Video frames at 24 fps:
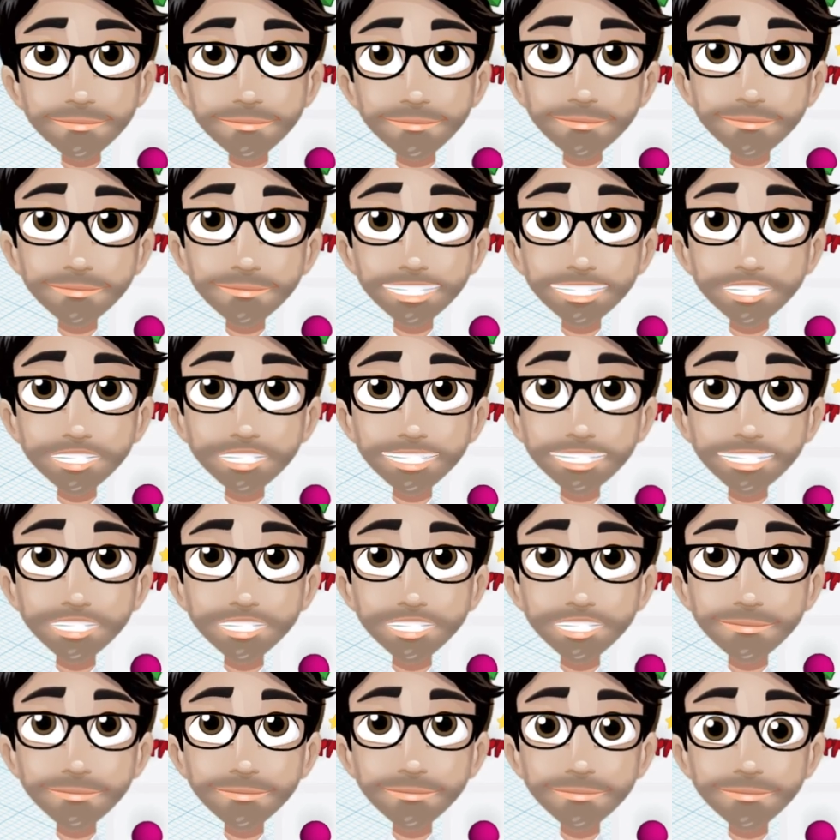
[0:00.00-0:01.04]
I'm going to
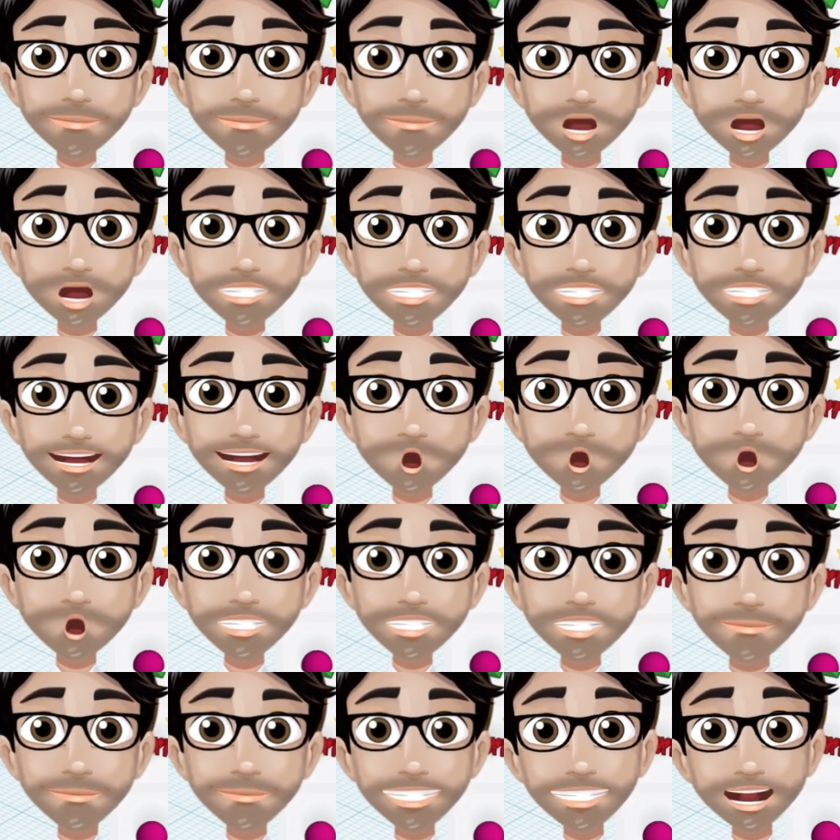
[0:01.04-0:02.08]
increase it let's see, right now it's
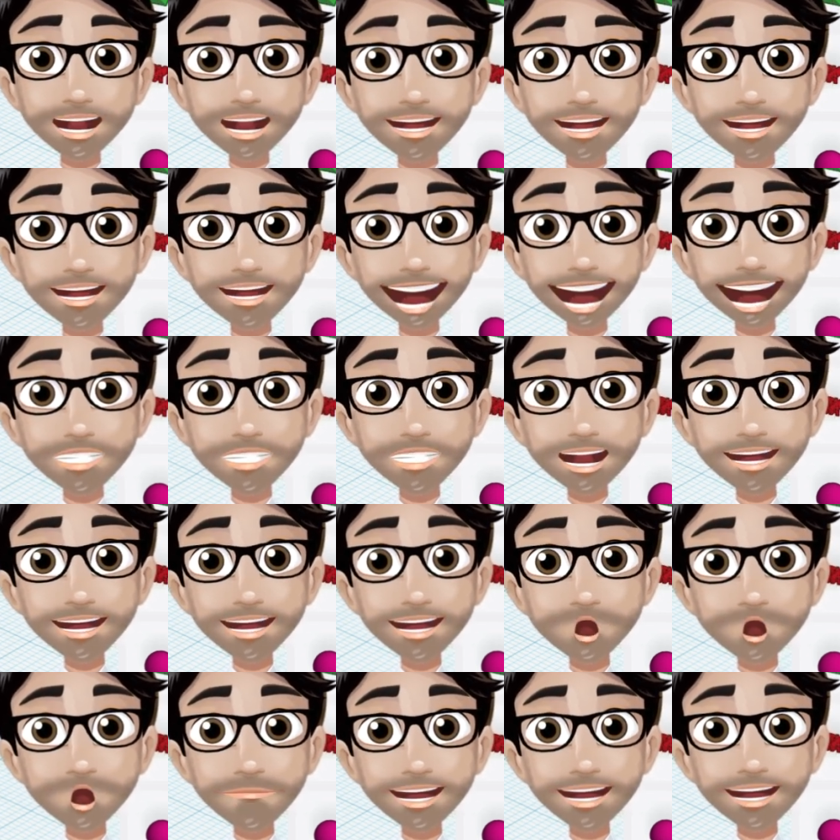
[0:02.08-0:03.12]
at 20 by
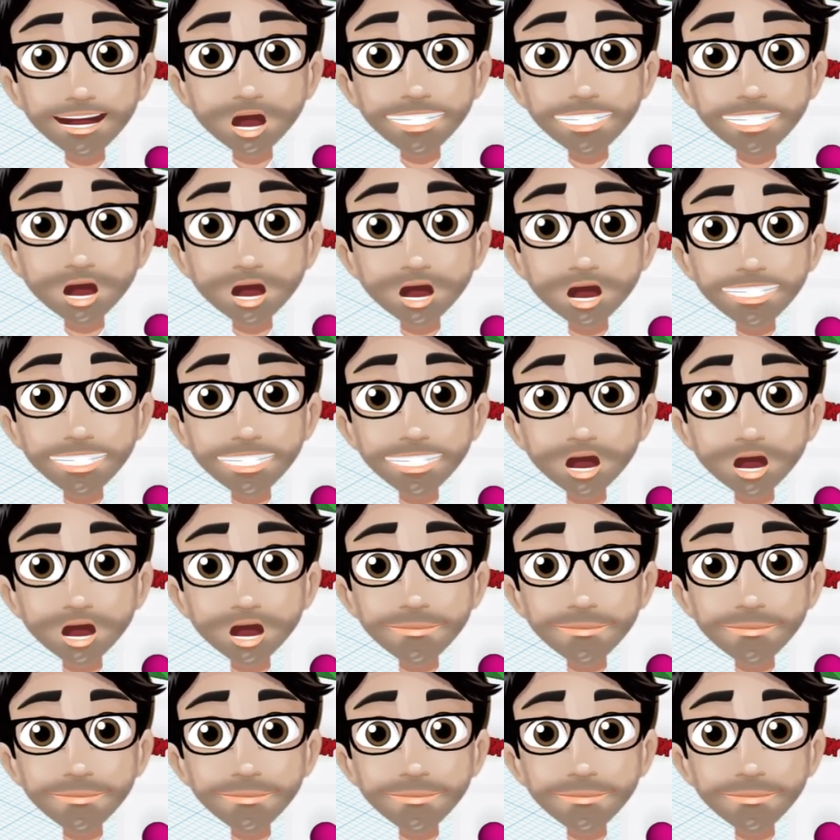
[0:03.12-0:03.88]
25. Yeah, 20 by 20.